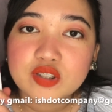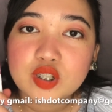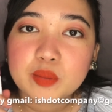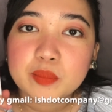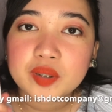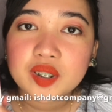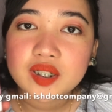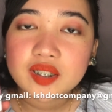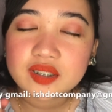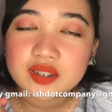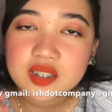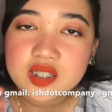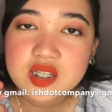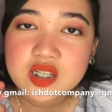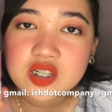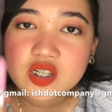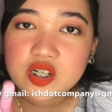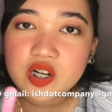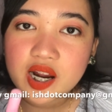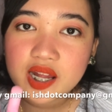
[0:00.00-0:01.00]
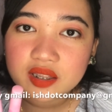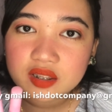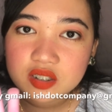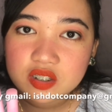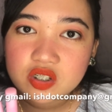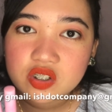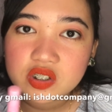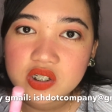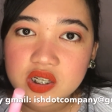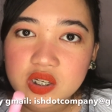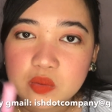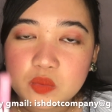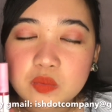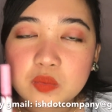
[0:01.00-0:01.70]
na marketing strategy.